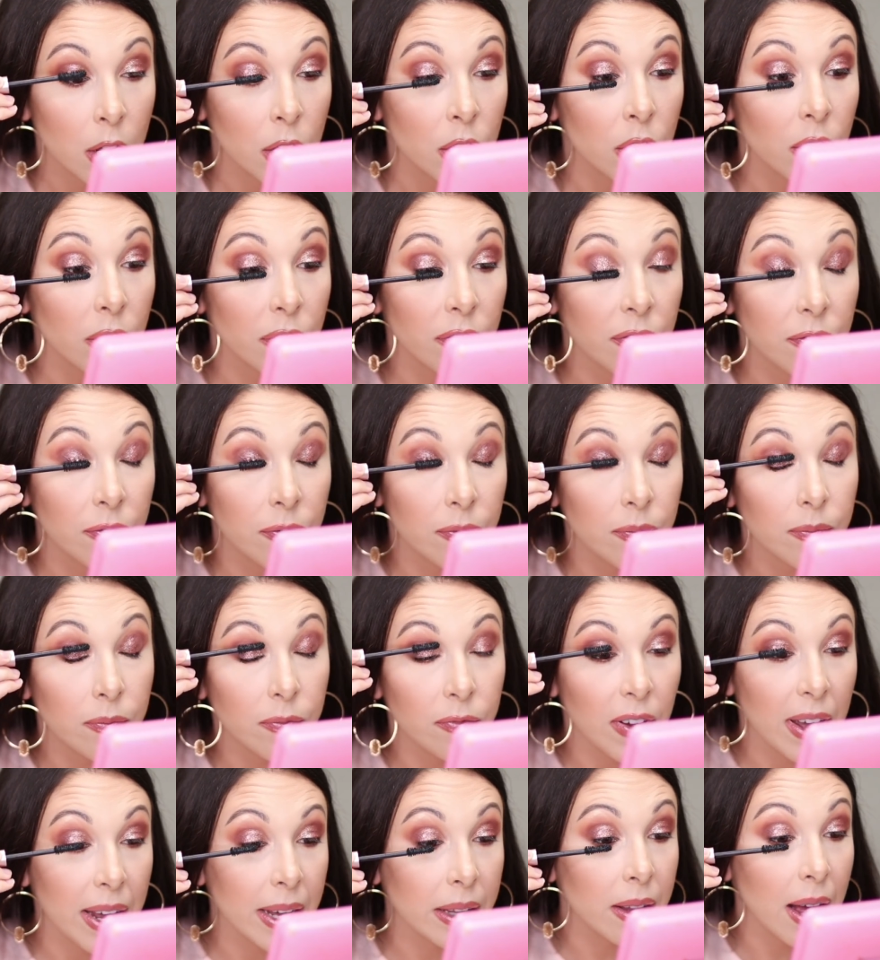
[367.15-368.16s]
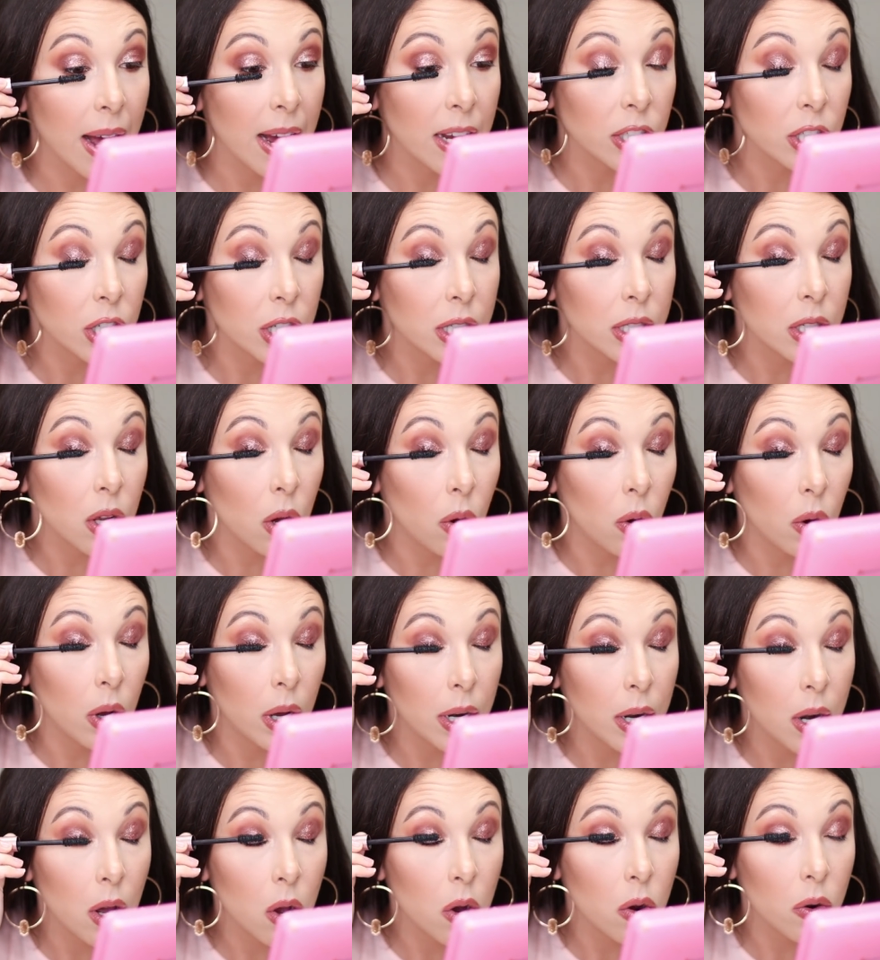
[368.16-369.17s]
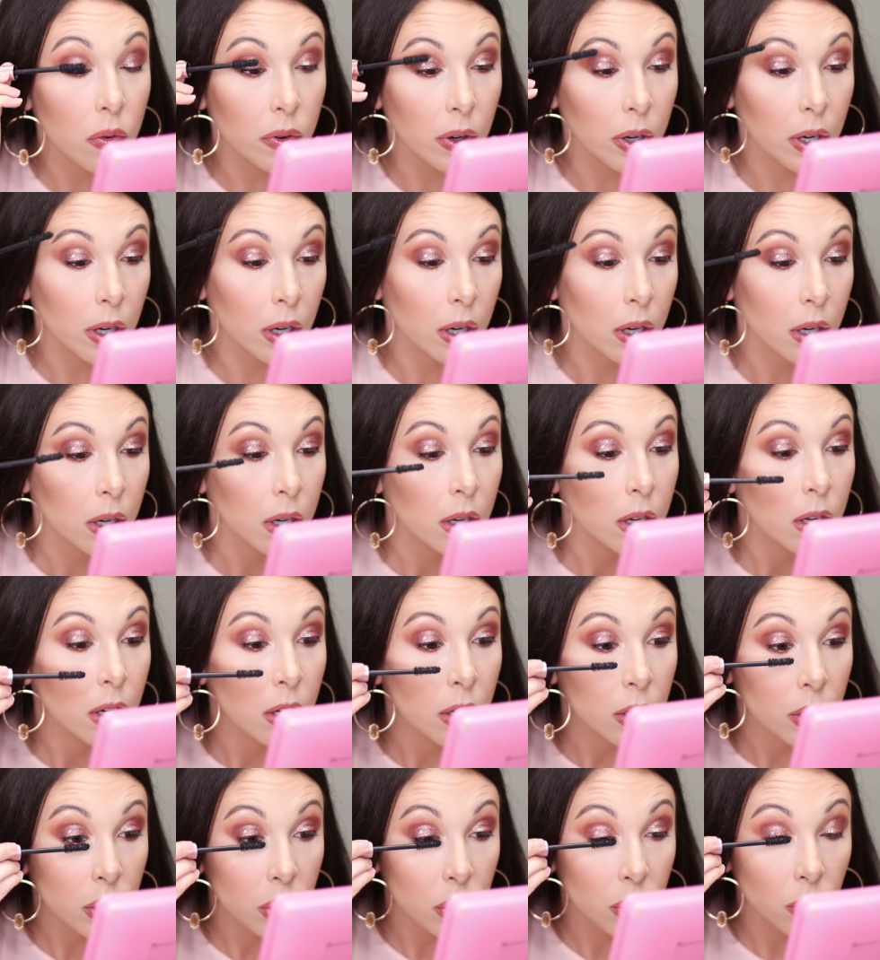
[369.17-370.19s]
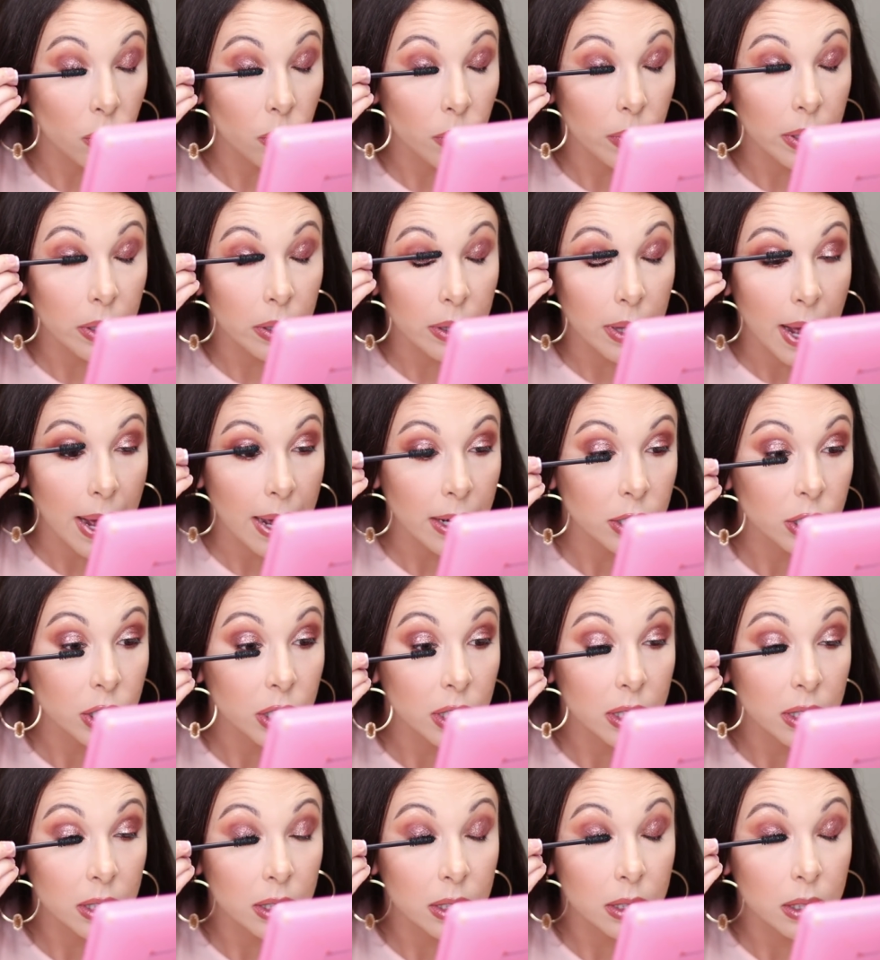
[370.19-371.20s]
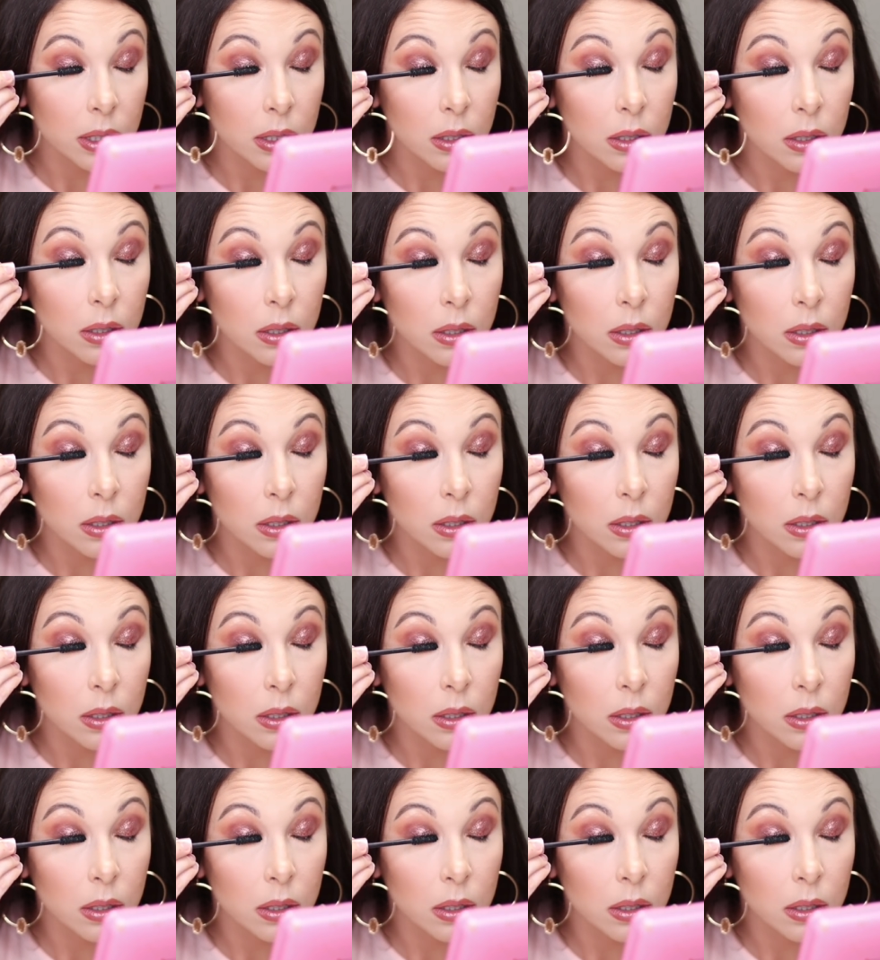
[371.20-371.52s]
your fake lashes on over your real lashes.